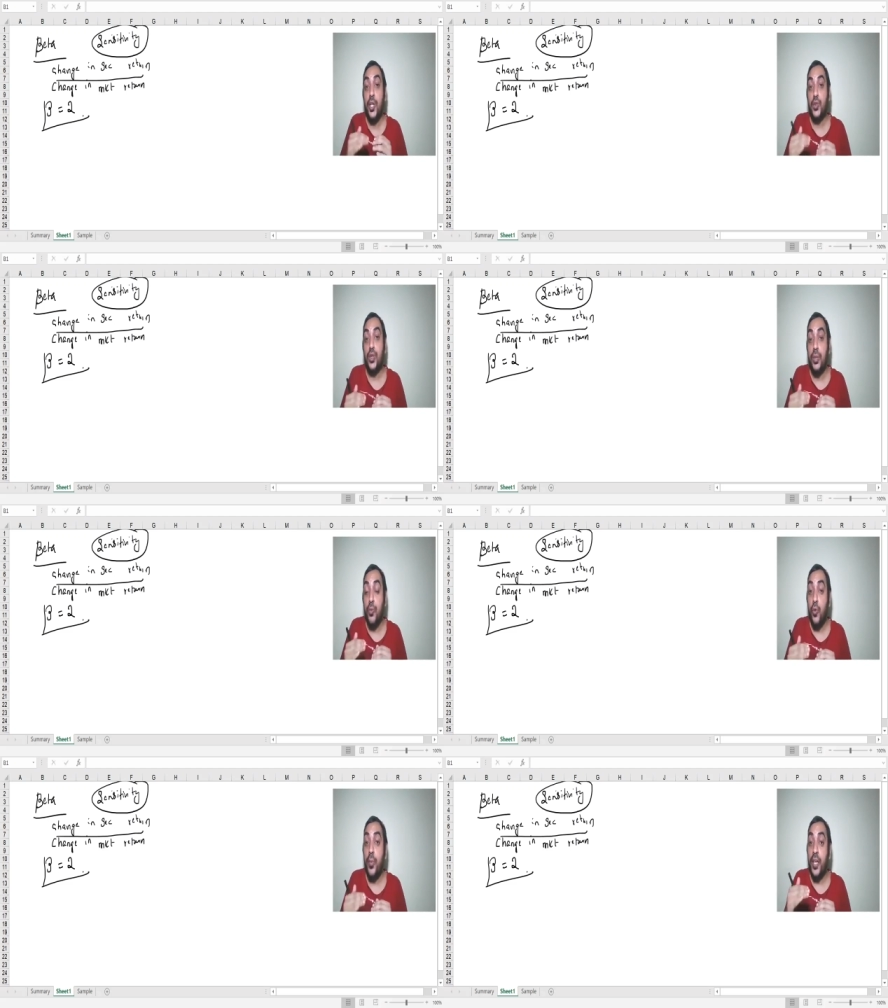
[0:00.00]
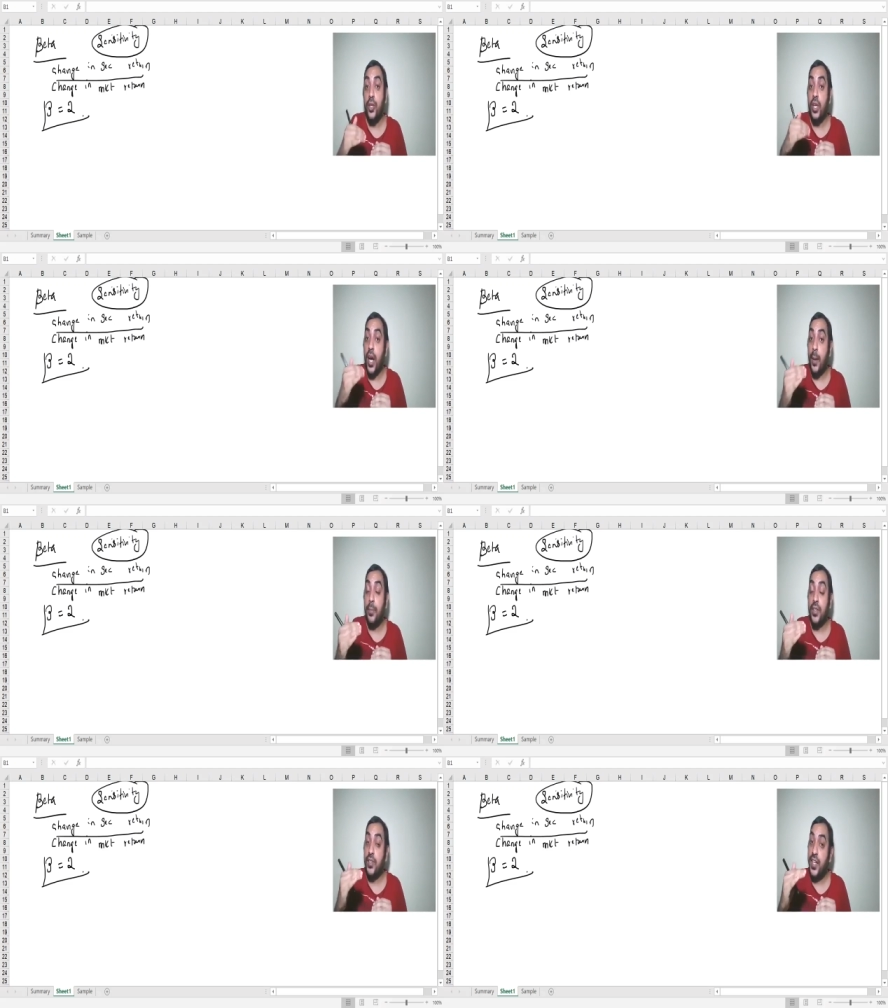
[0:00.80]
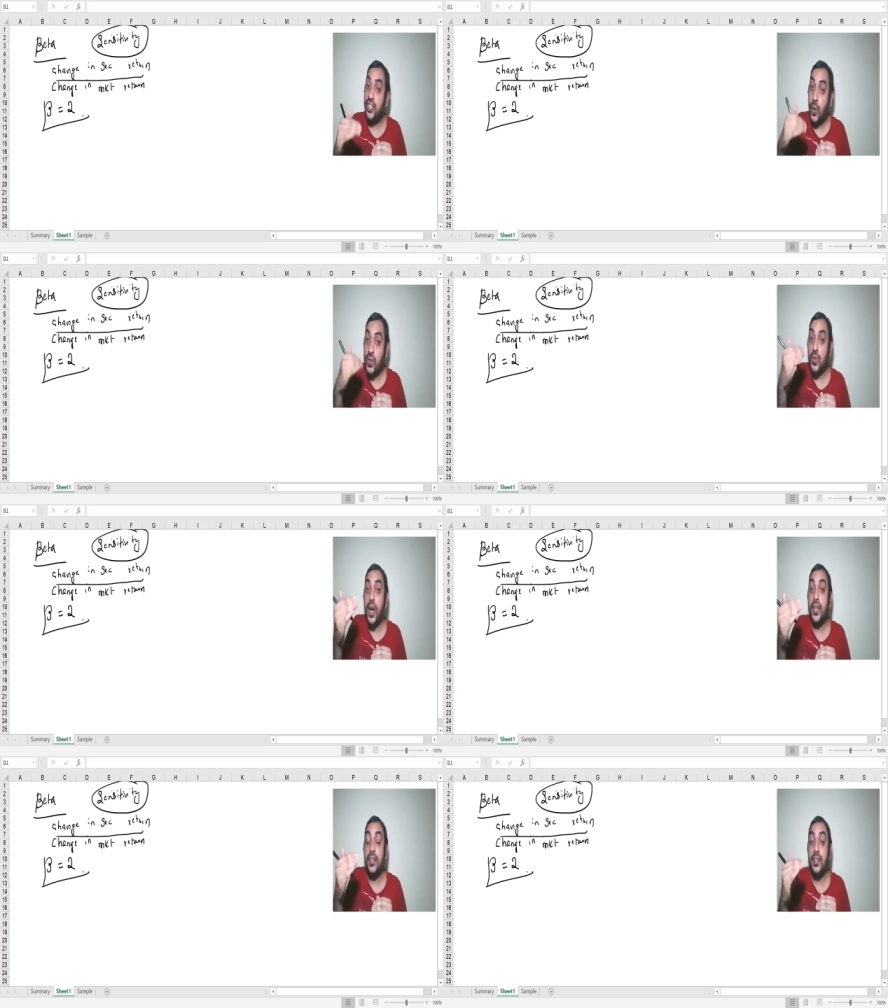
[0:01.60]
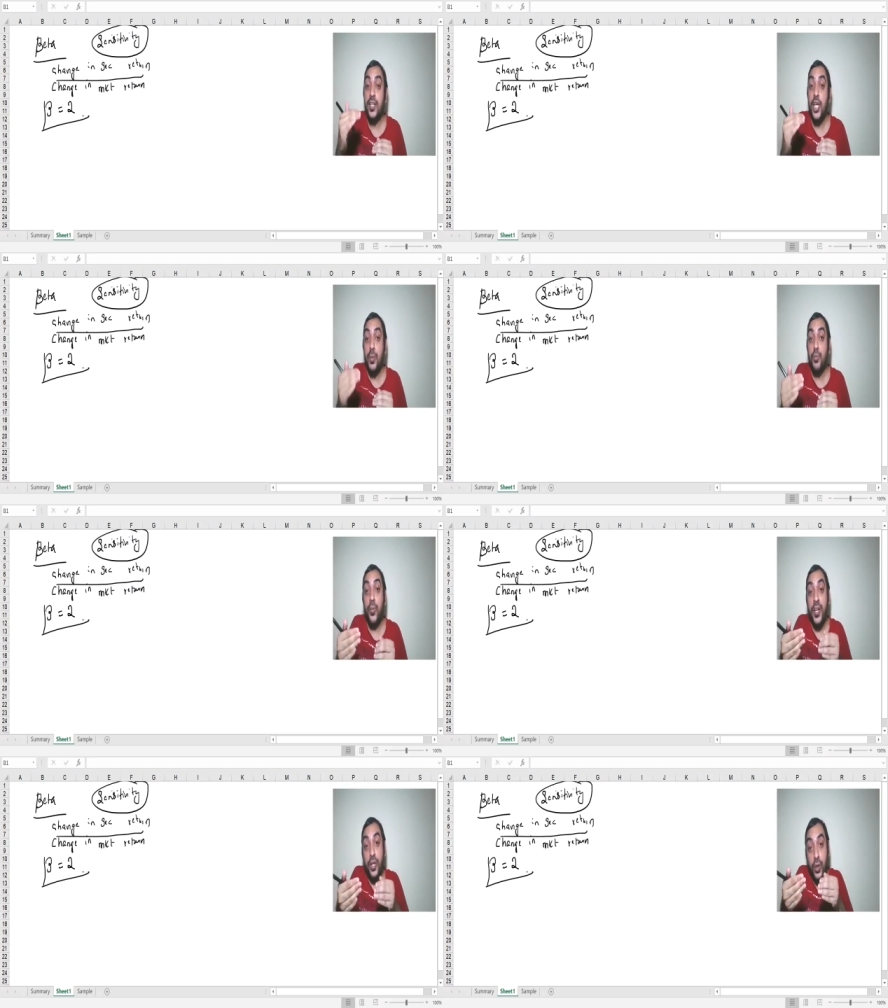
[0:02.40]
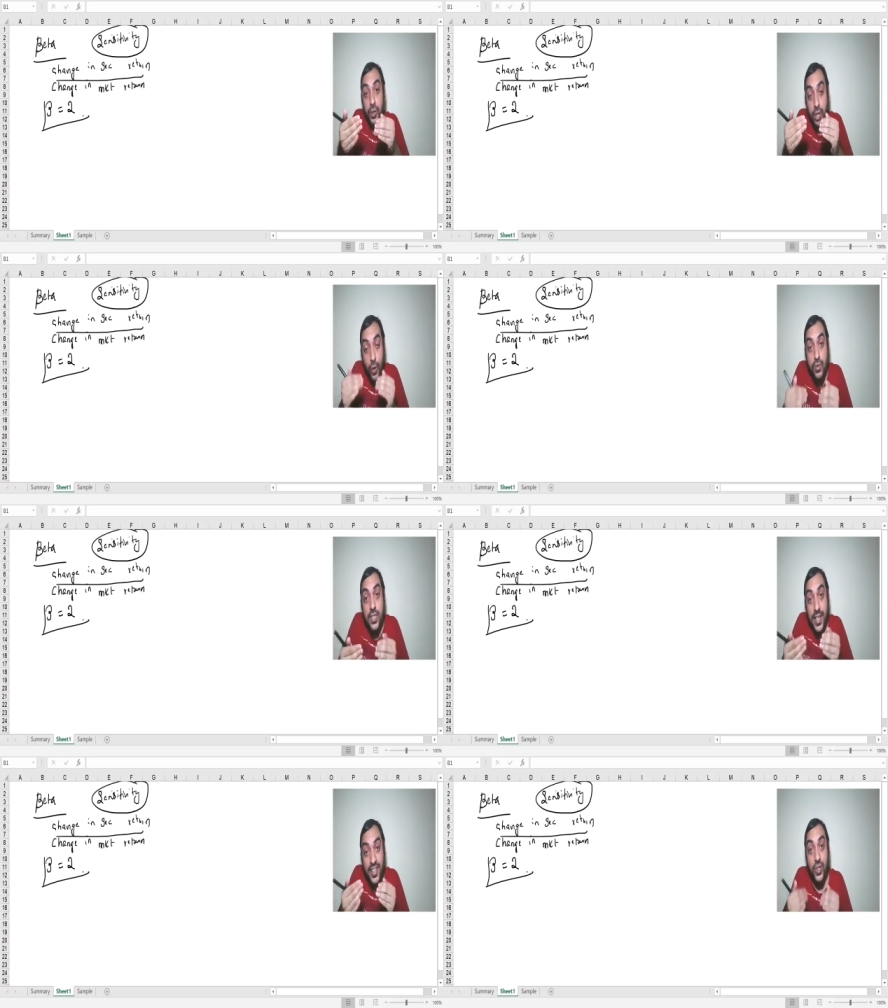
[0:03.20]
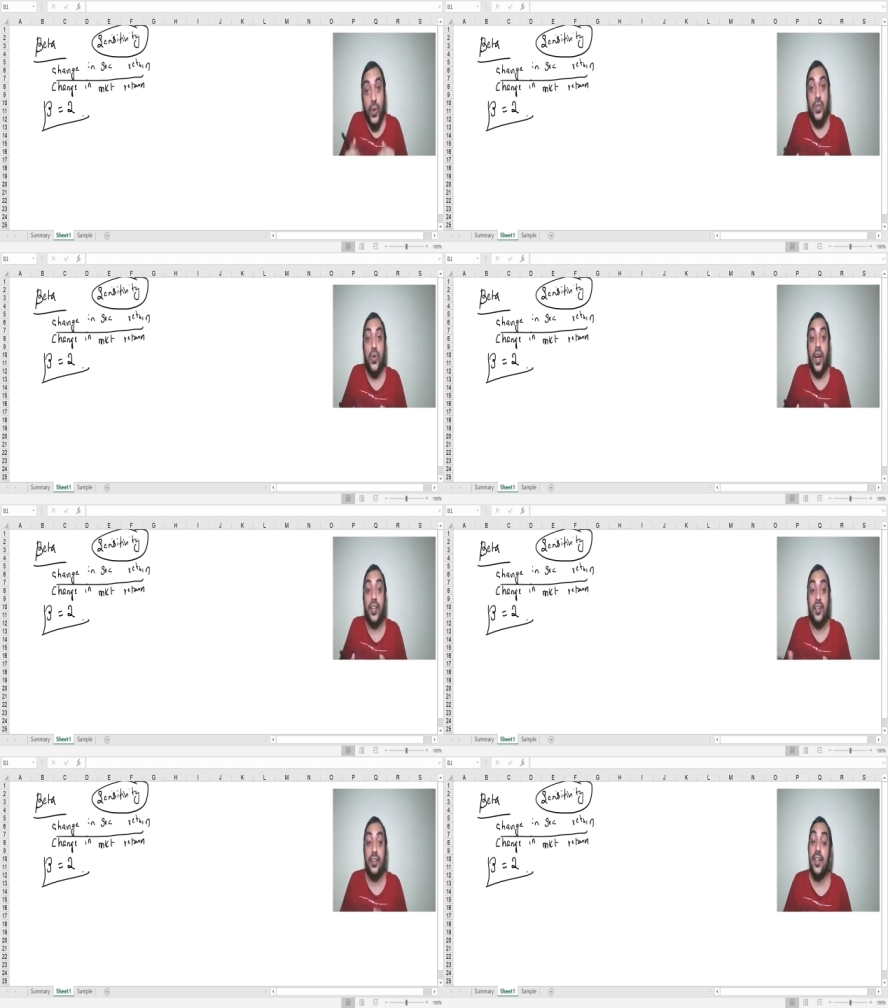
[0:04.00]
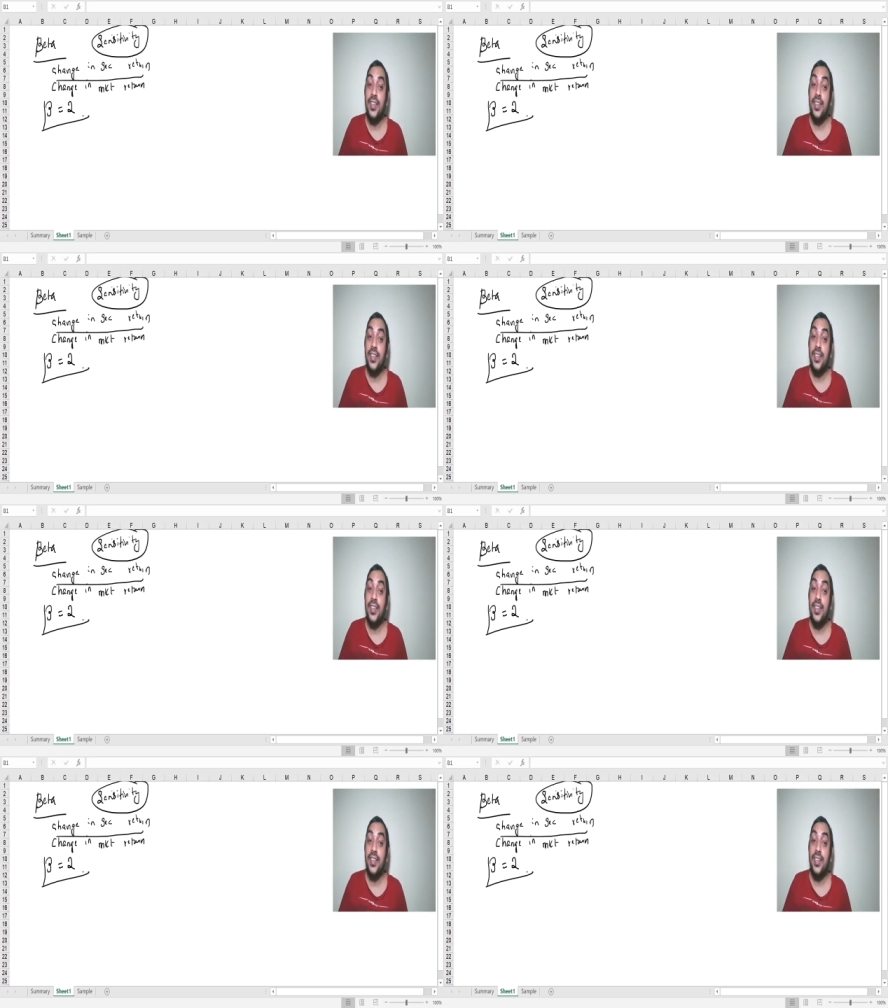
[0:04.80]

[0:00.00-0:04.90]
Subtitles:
So the movement on upper side is also higher, movement on downside is also higher.